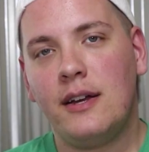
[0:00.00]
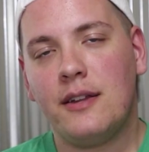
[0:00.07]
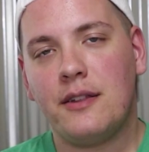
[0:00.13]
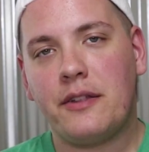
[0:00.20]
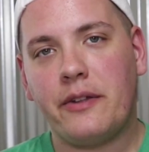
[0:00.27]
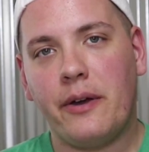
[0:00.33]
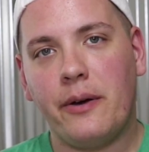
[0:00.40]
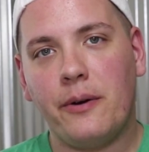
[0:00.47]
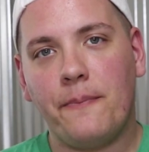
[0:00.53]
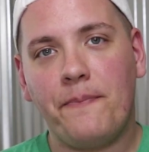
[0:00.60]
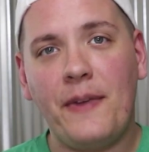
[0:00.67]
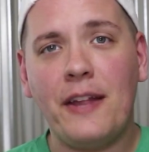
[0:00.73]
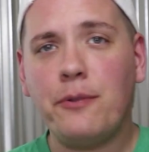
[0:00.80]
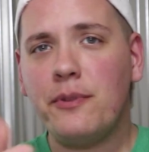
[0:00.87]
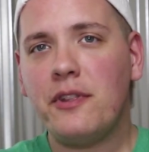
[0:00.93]
So
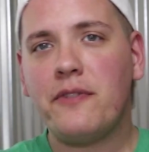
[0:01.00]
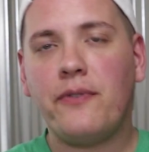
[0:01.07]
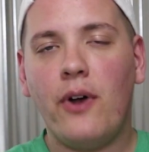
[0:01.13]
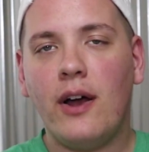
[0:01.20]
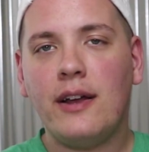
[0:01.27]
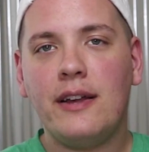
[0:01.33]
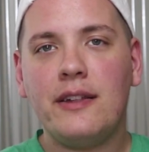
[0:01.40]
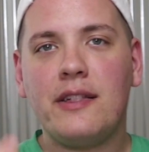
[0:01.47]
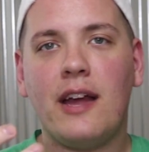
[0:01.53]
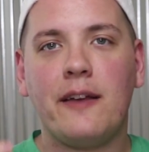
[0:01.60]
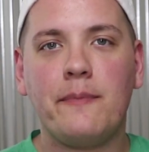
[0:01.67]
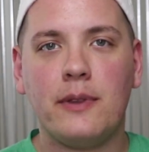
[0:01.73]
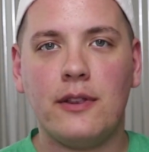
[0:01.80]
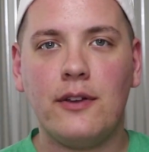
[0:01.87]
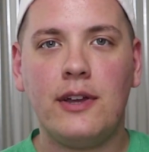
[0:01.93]
that's what this vlog is.
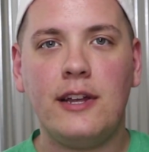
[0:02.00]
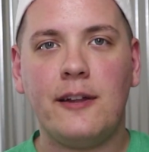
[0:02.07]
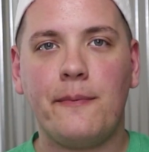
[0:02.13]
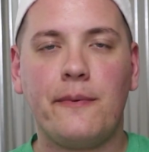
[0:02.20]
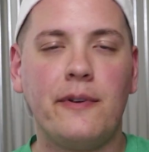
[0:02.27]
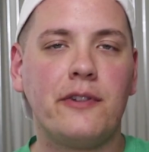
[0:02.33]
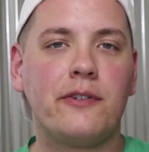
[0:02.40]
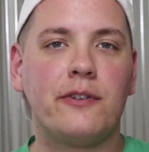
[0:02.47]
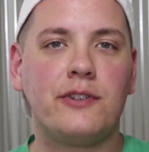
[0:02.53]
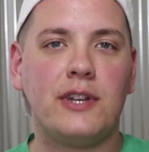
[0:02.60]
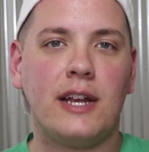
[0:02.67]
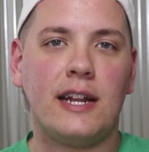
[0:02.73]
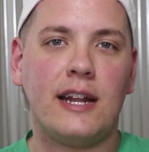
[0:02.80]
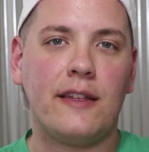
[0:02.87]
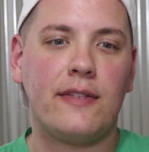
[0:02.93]
I've been
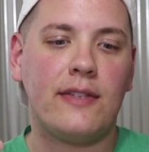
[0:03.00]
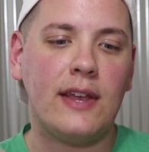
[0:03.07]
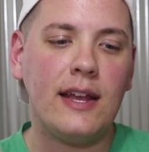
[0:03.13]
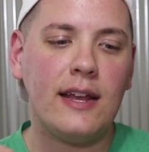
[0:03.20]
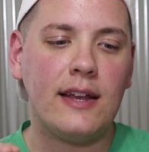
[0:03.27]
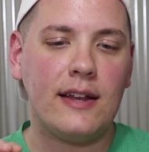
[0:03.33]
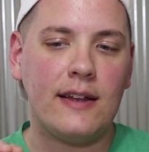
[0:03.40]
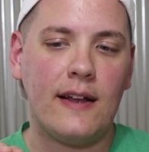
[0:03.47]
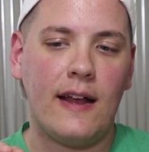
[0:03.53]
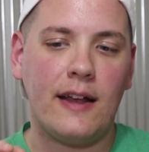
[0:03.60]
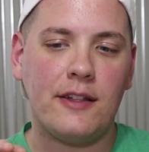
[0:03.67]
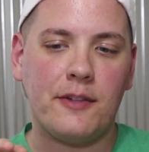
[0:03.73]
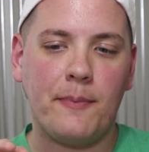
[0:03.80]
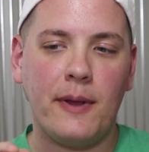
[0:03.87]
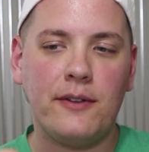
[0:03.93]
researching, and I think I
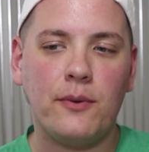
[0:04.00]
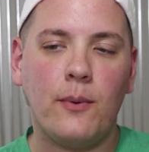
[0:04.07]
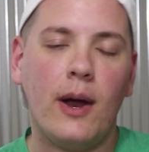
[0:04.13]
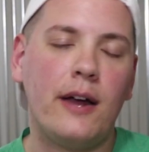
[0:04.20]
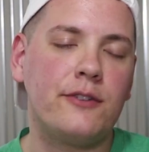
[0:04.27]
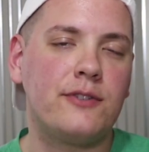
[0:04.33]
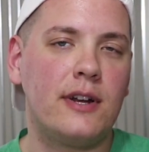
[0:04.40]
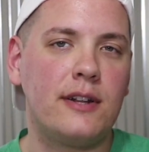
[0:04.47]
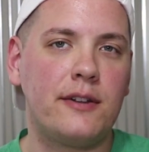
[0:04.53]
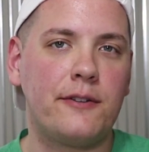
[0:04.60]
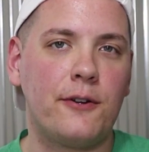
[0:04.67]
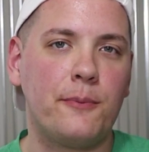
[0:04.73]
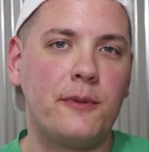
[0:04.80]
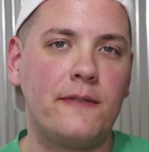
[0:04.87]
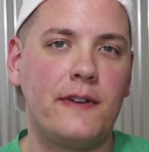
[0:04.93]
spent a while trying to
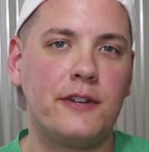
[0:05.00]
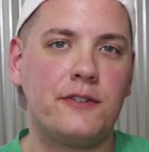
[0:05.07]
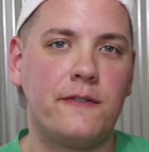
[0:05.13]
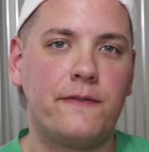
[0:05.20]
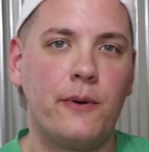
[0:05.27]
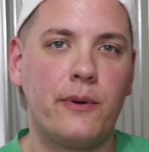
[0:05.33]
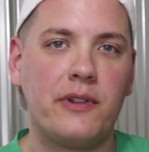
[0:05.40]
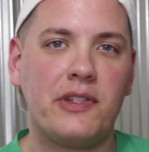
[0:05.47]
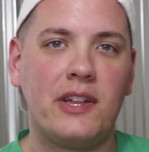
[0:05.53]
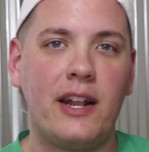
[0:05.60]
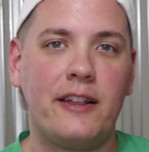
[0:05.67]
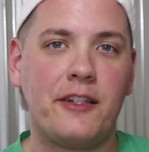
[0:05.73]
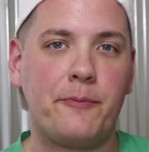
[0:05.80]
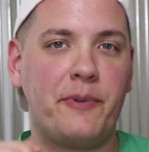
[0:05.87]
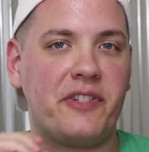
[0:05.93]
determine if I should focus in
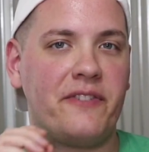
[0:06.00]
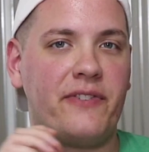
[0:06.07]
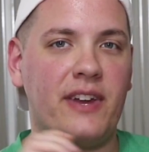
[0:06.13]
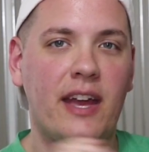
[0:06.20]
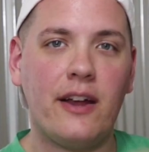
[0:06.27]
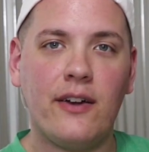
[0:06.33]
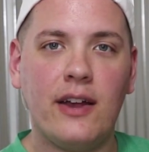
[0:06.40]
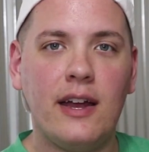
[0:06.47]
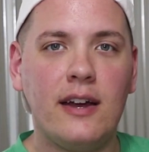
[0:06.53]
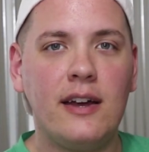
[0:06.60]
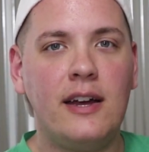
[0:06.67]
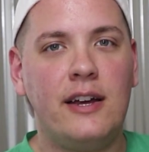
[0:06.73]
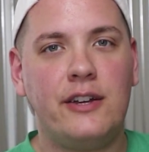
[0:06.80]
on a specific area.